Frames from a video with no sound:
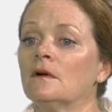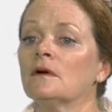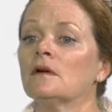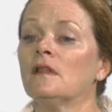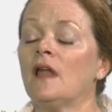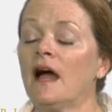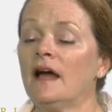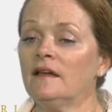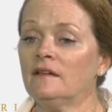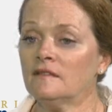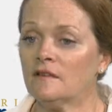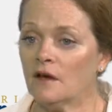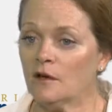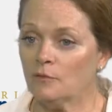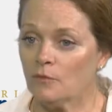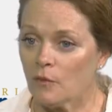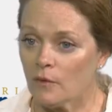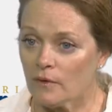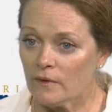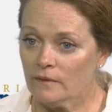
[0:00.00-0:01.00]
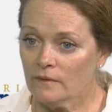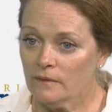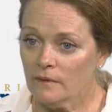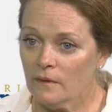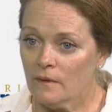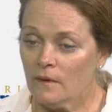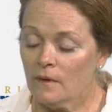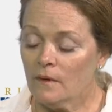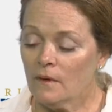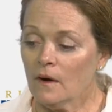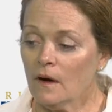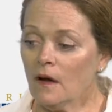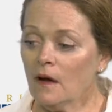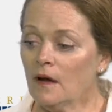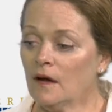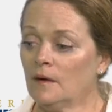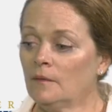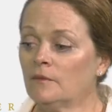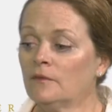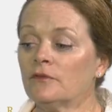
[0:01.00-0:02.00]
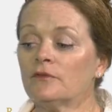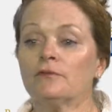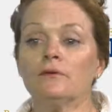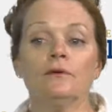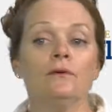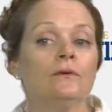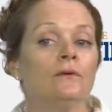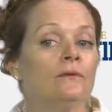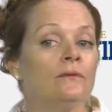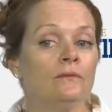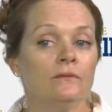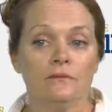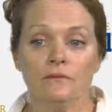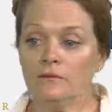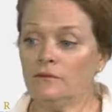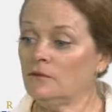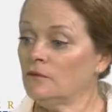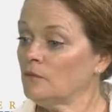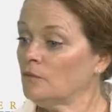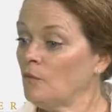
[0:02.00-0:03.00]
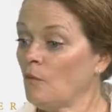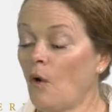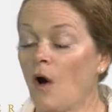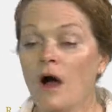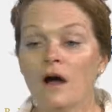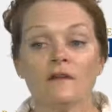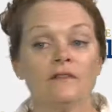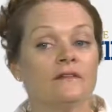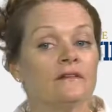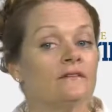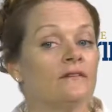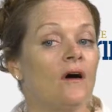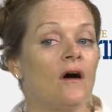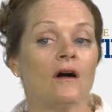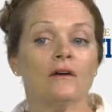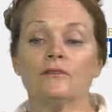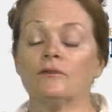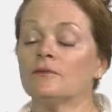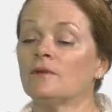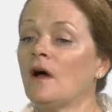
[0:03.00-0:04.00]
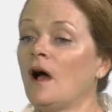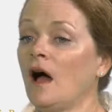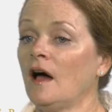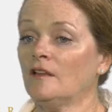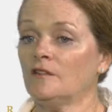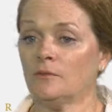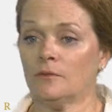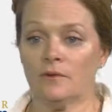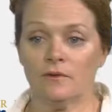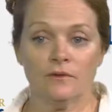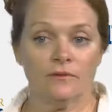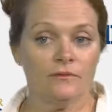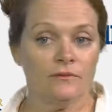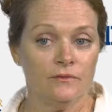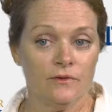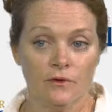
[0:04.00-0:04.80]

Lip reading: clients on board, through you walk the dog through the hospital,